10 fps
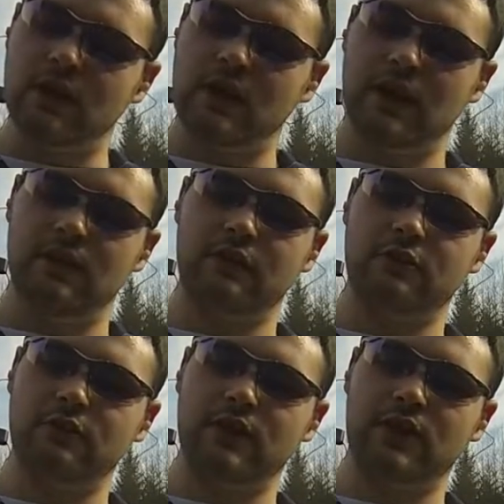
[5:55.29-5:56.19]
And these
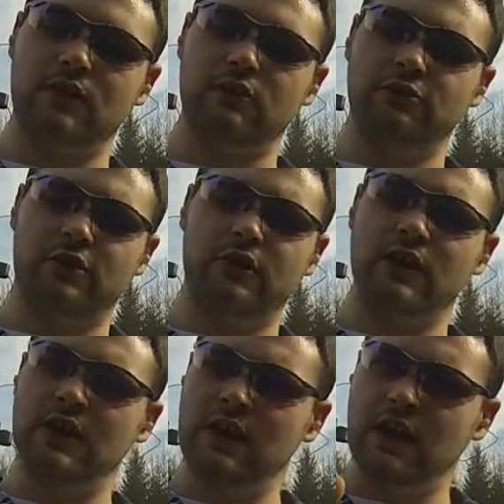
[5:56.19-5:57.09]
are the original
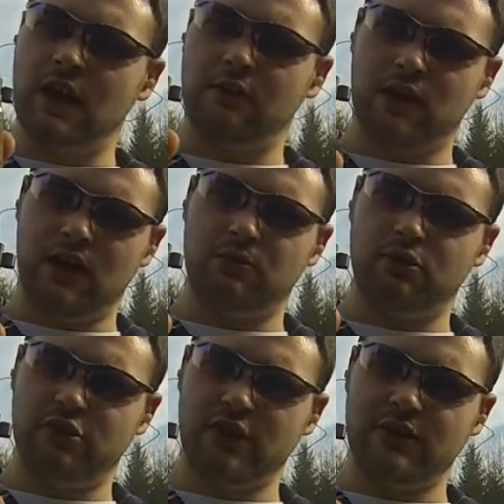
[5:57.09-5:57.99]
Iranian
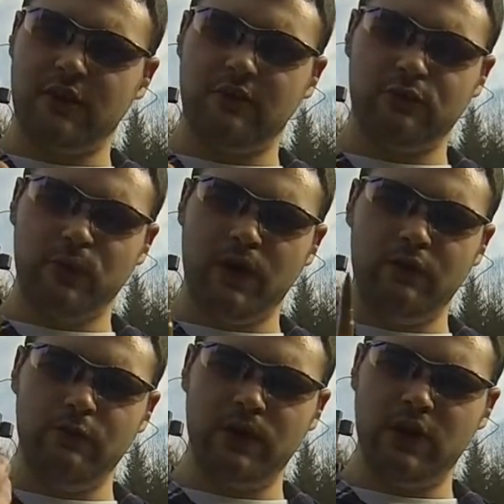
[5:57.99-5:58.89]
projectiles as well,
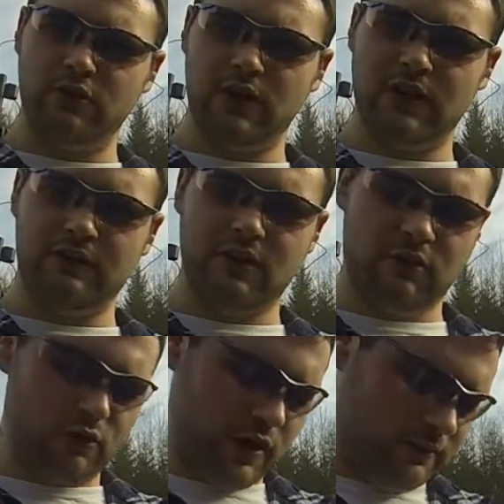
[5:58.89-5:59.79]
197
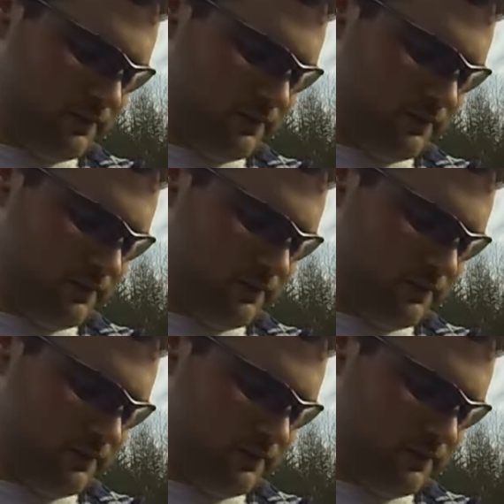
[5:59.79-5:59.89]
grain.